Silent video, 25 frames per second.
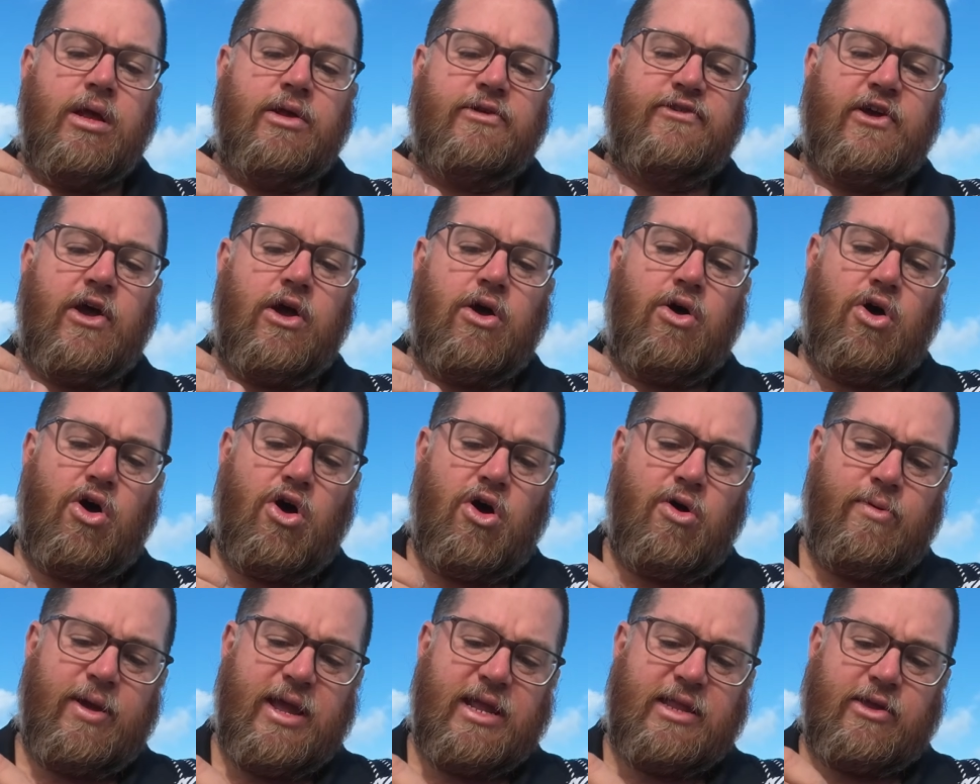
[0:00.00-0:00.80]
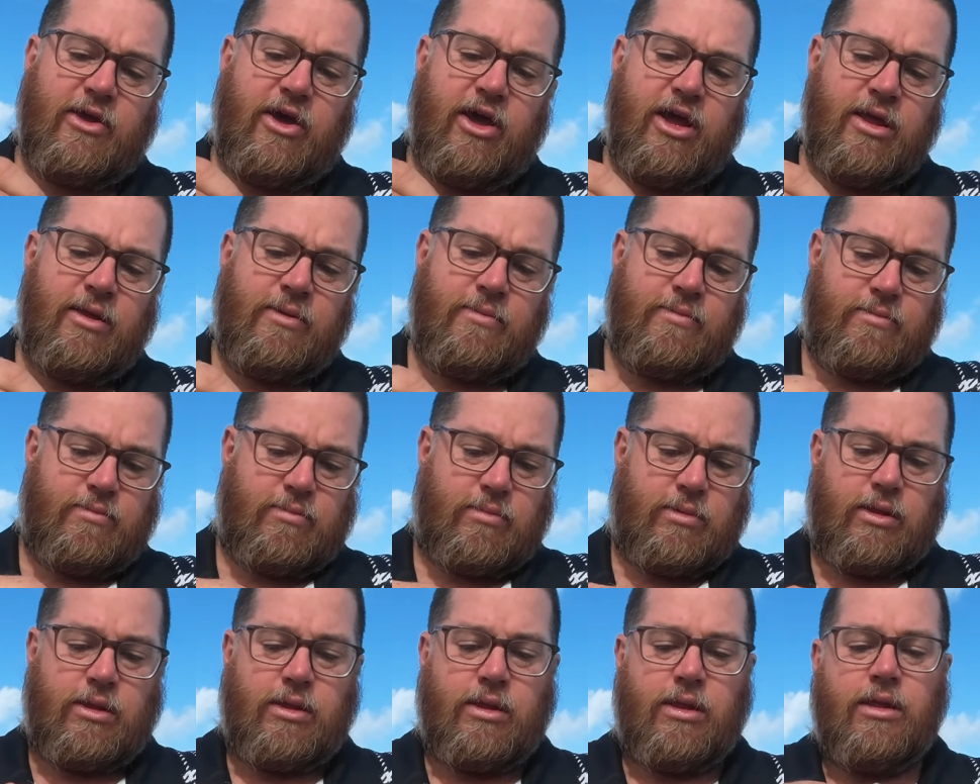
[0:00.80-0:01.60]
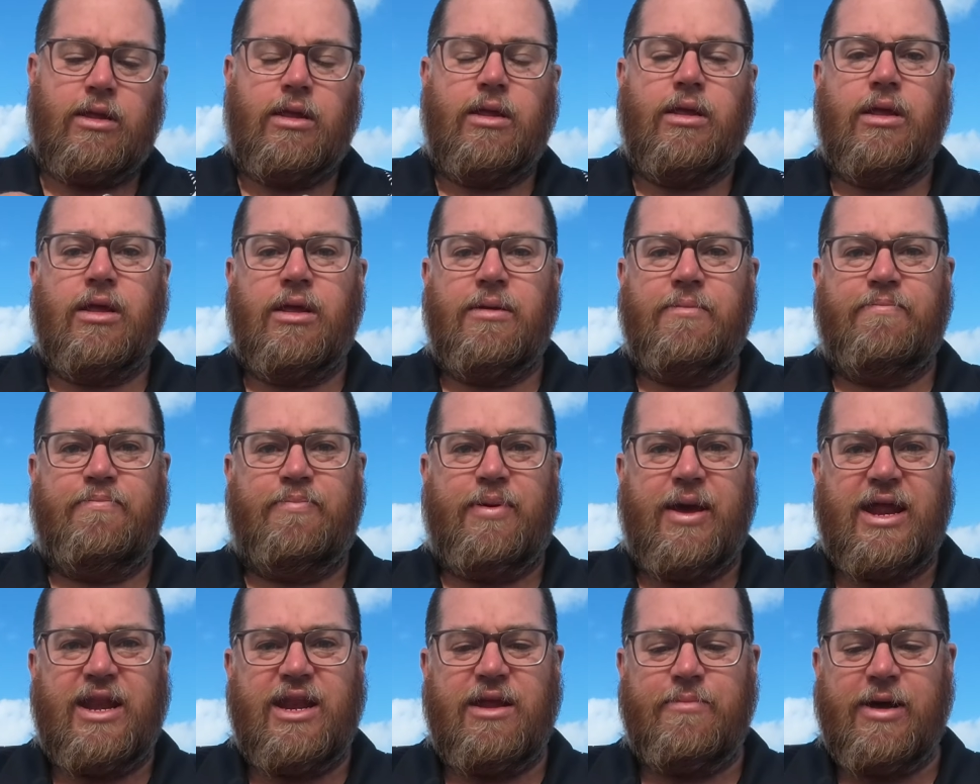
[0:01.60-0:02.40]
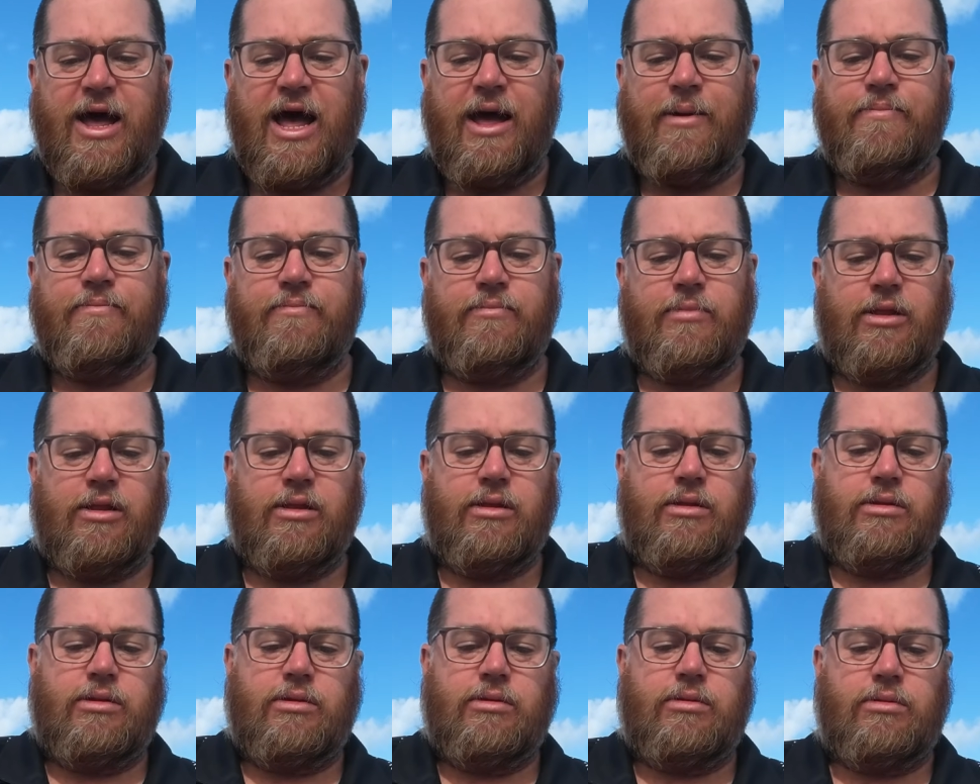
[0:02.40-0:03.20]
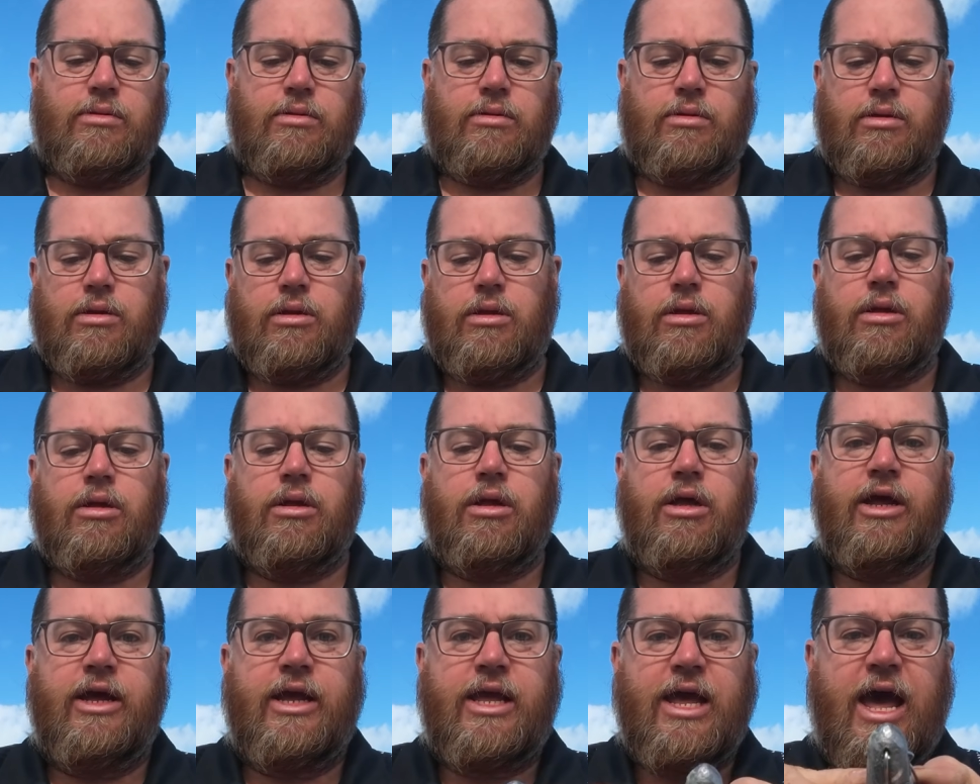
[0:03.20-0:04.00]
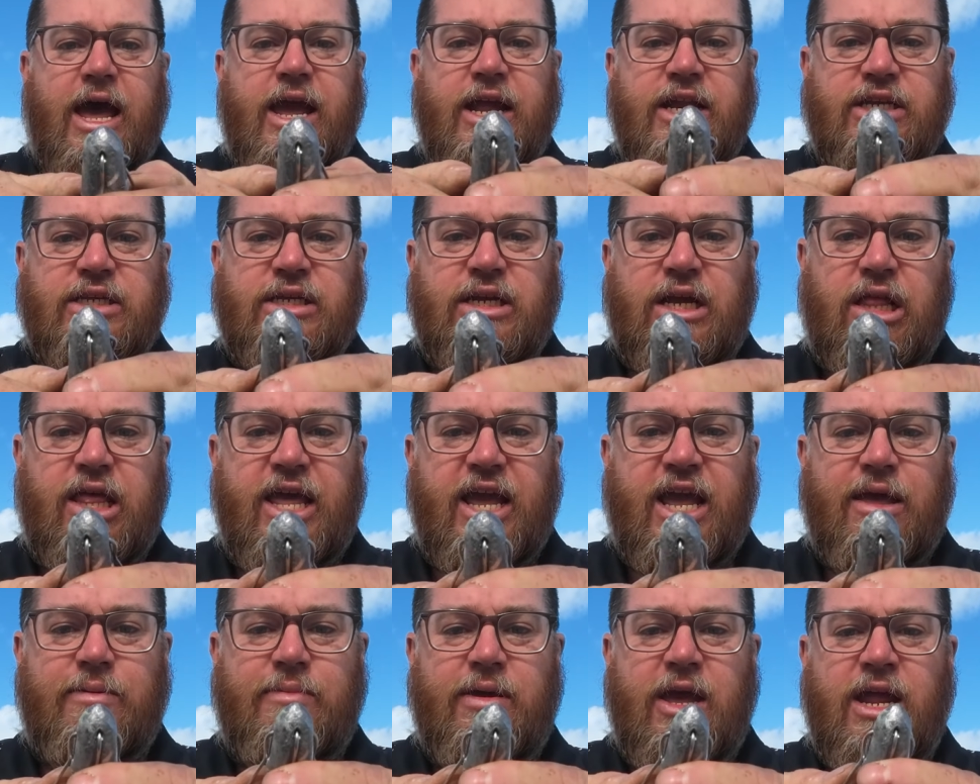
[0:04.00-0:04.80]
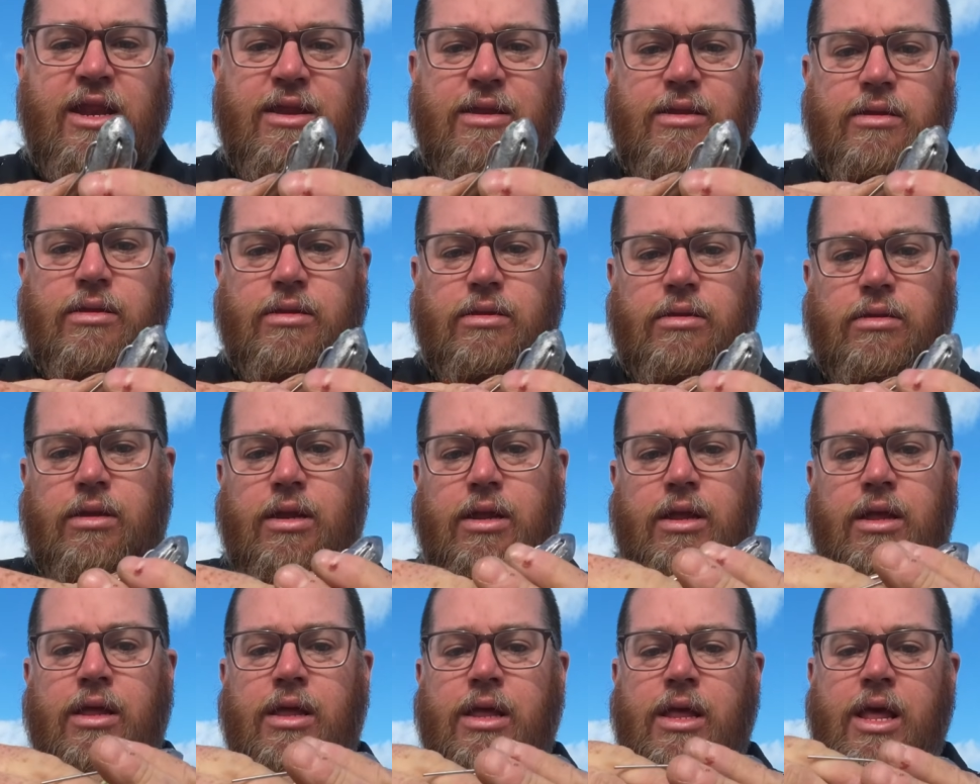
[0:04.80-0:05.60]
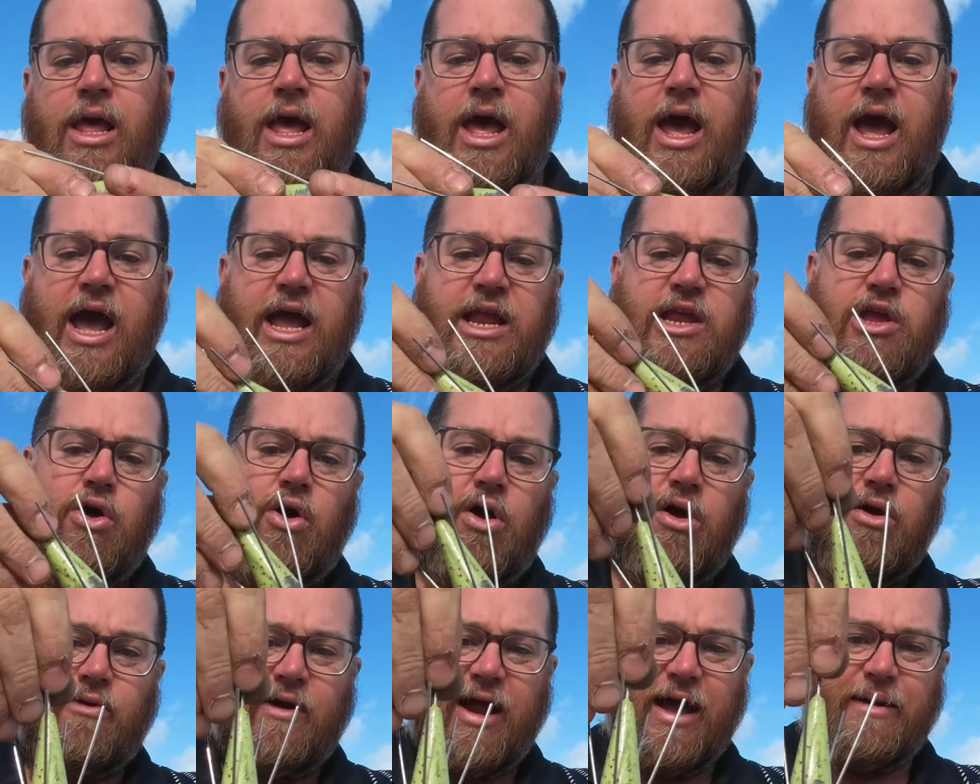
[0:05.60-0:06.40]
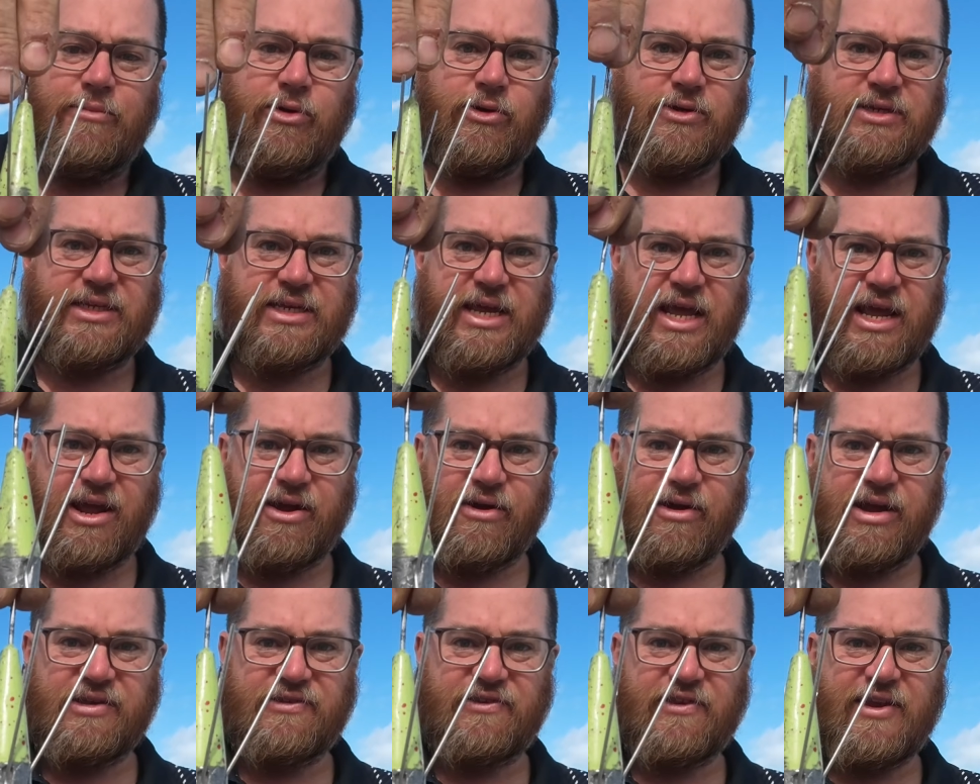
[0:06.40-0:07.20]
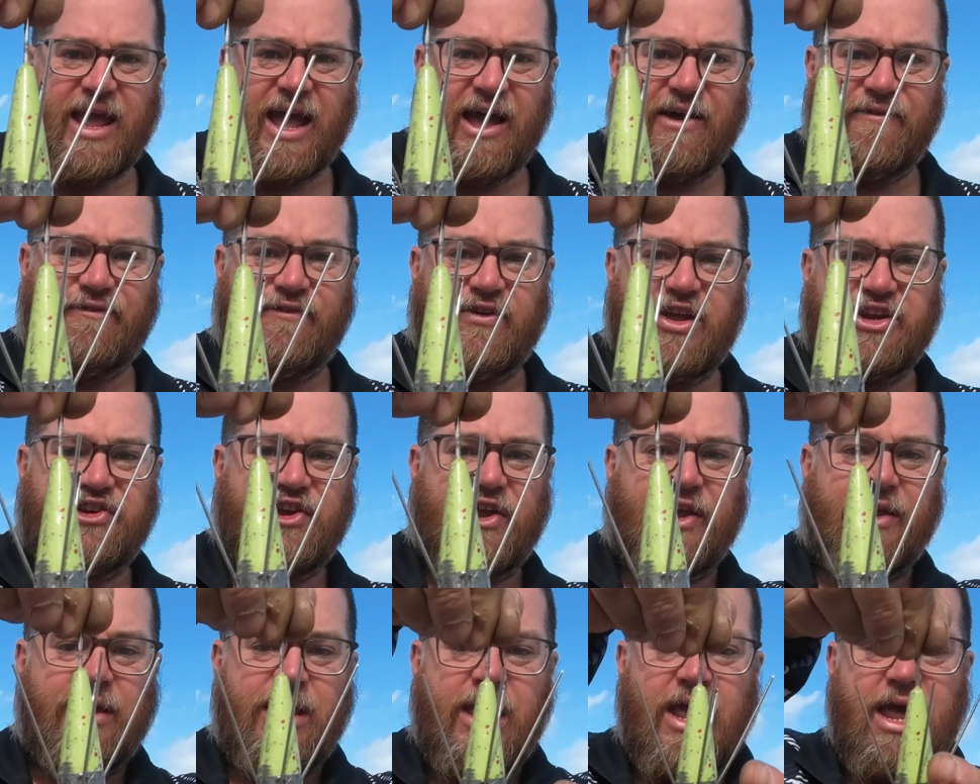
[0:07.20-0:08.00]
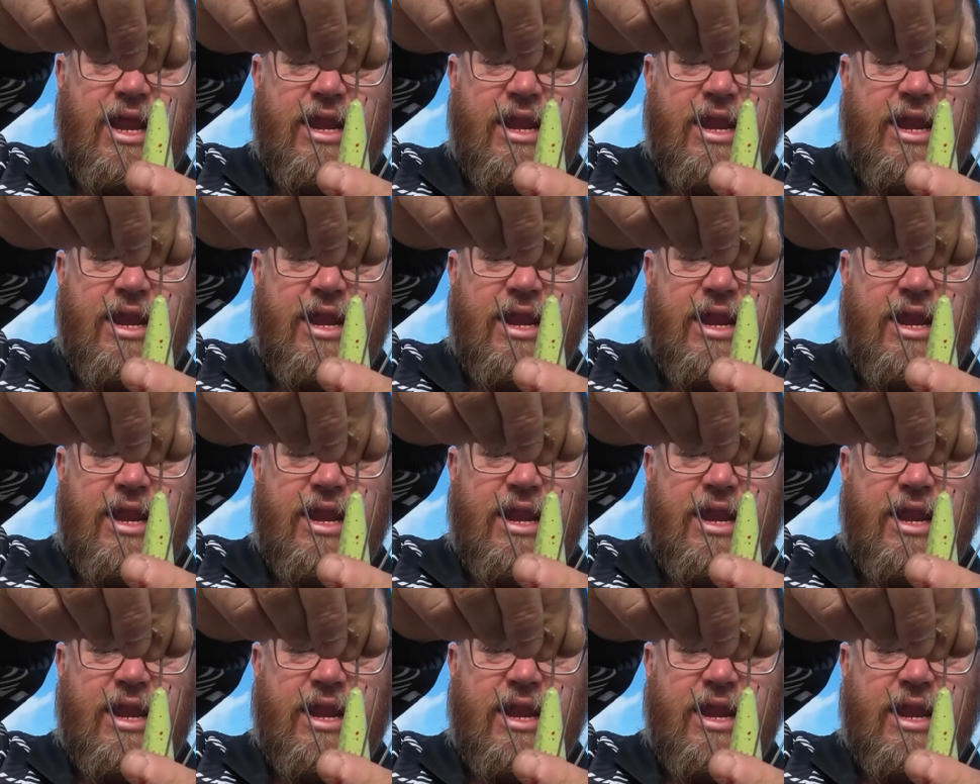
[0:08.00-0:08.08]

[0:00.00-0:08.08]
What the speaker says: So all we do, bend them up, okay, just click them in, and your grapnel sinker is now fishing.